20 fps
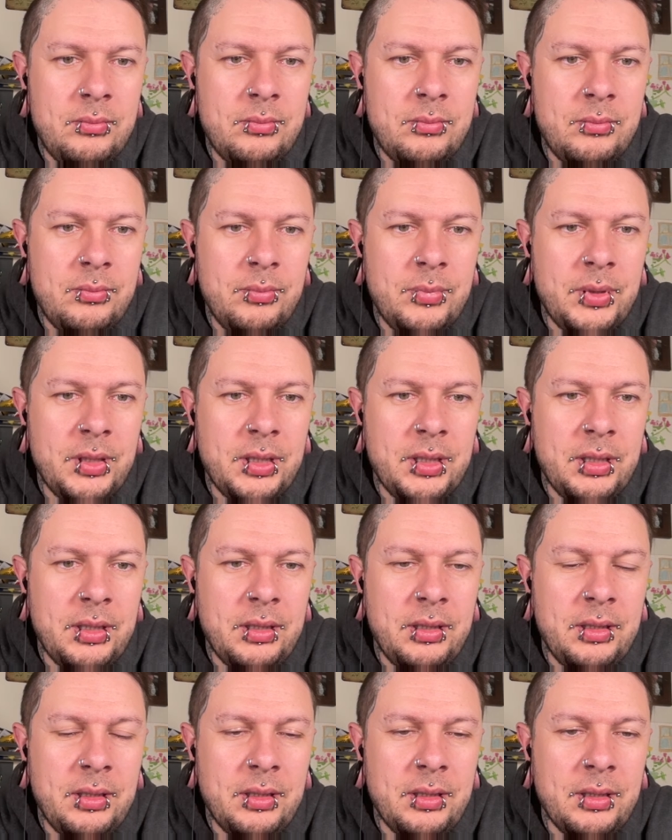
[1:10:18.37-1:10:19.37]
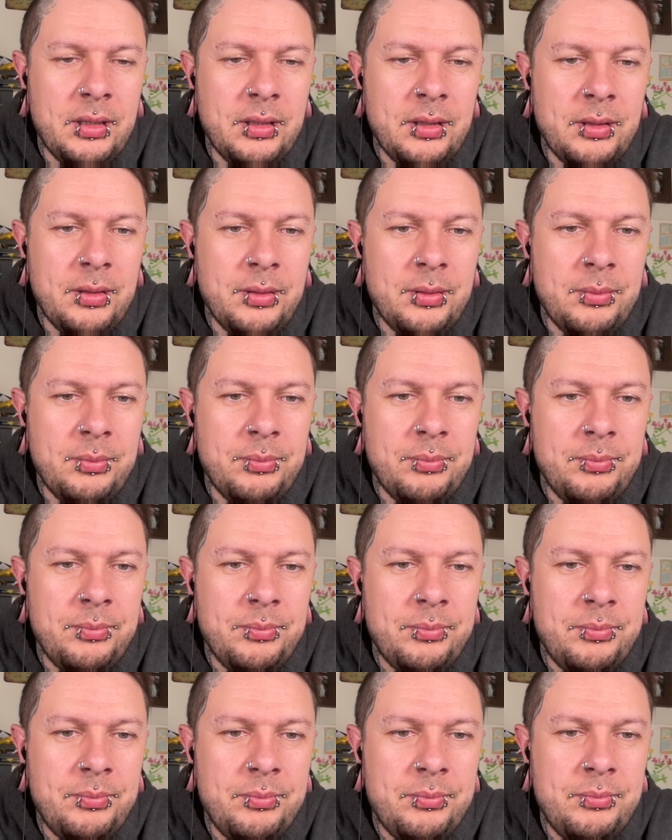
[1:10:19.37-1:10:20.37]
But
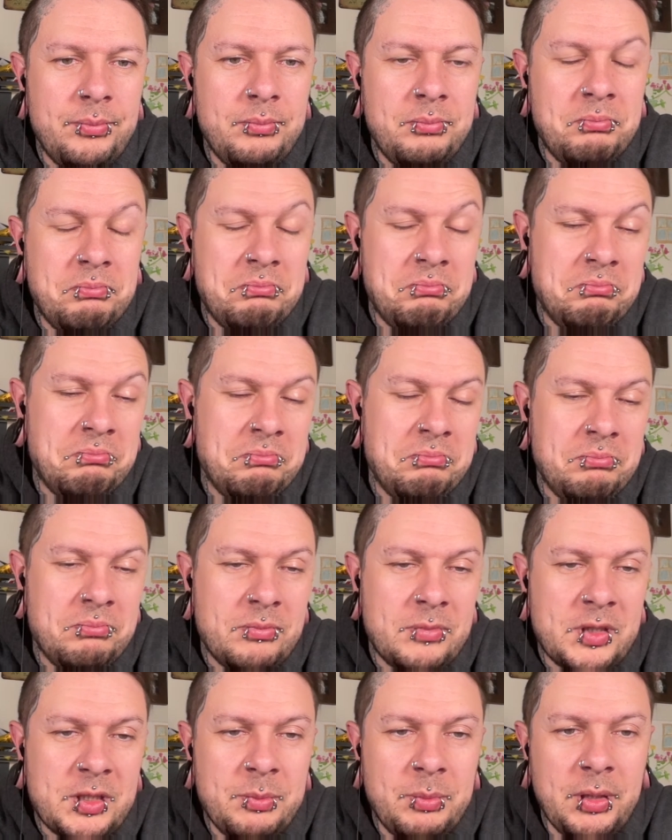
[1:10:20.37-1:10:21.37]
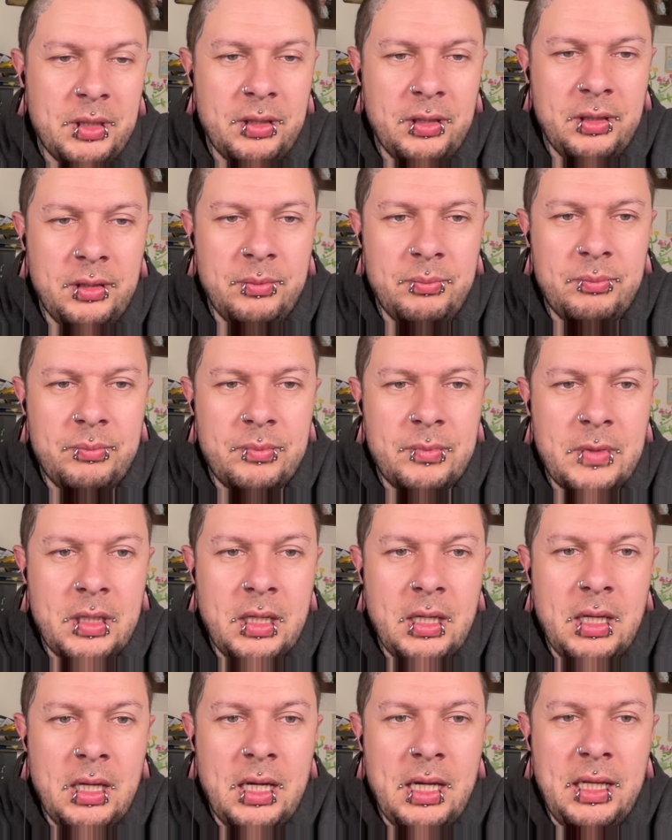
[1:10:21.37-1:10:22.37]
that's about it.
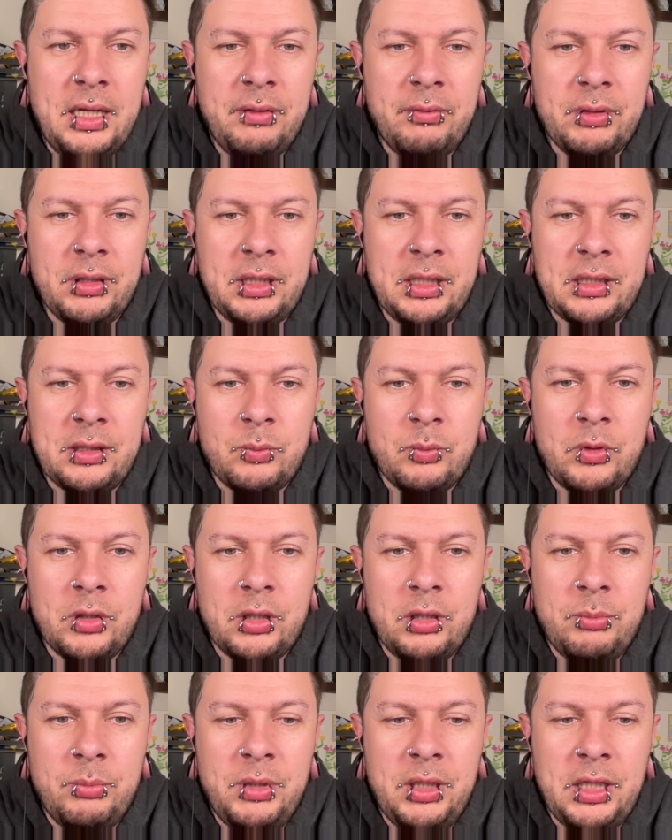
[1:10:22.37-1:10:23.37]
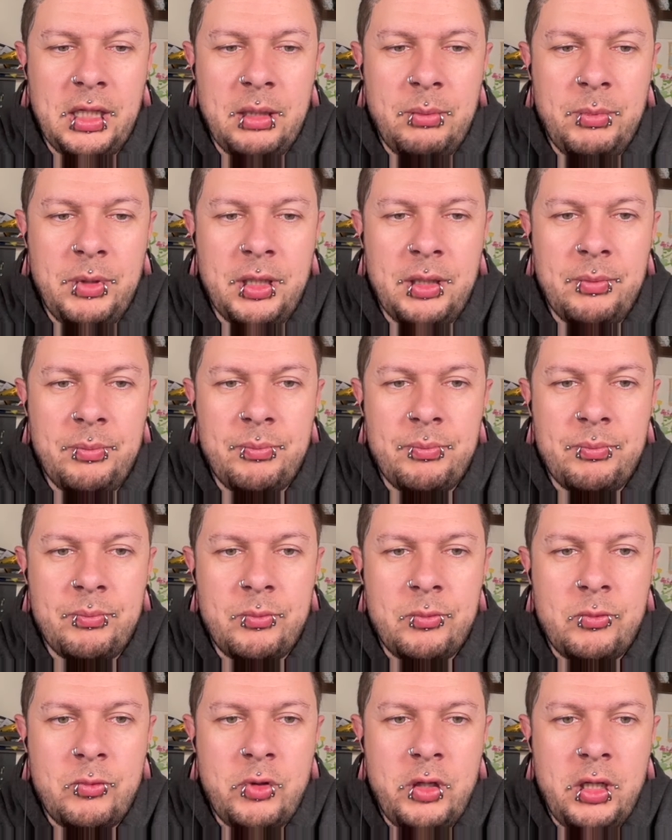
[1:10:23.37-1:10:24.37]
I didn't really get to work on the minigame yet.
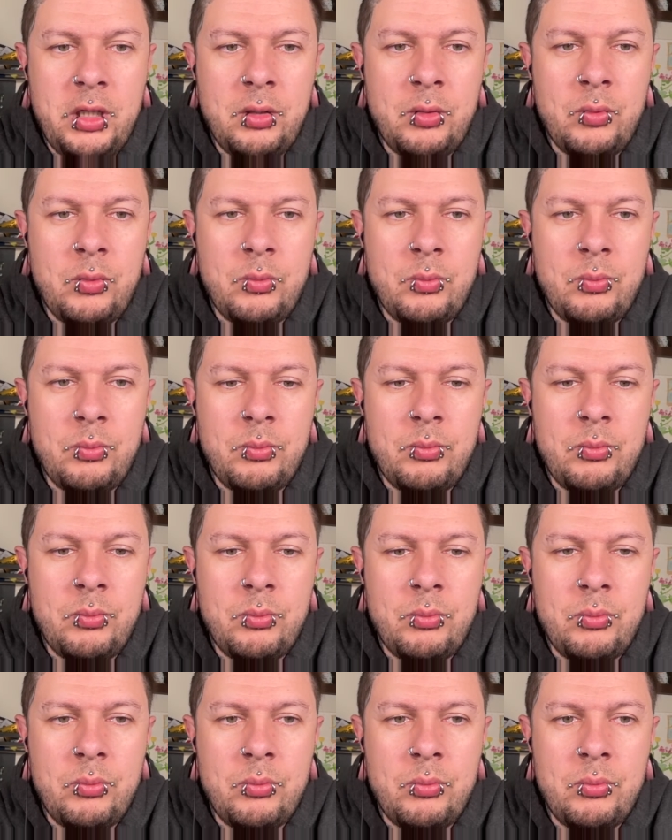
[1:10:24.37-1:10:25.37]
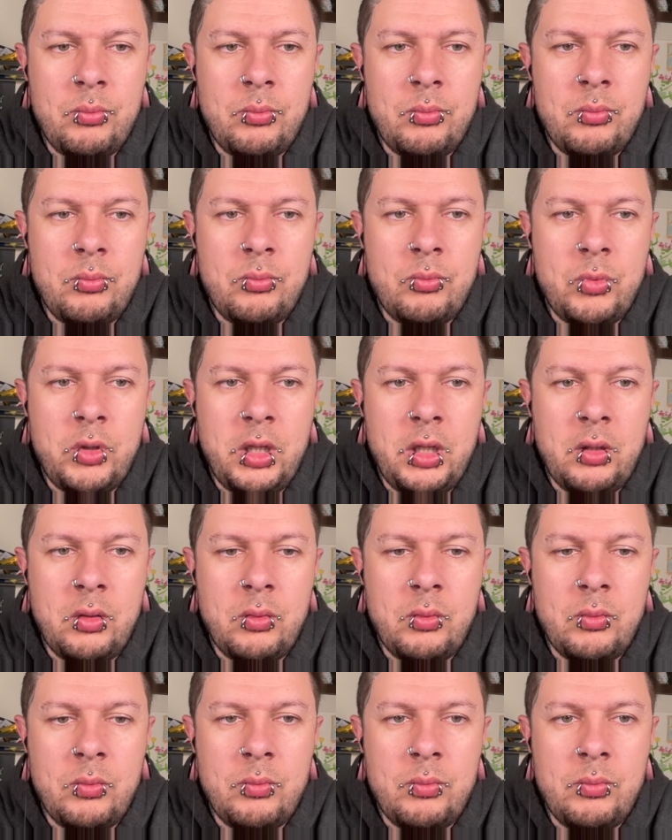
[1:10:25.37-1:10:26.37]
Meow. Meow.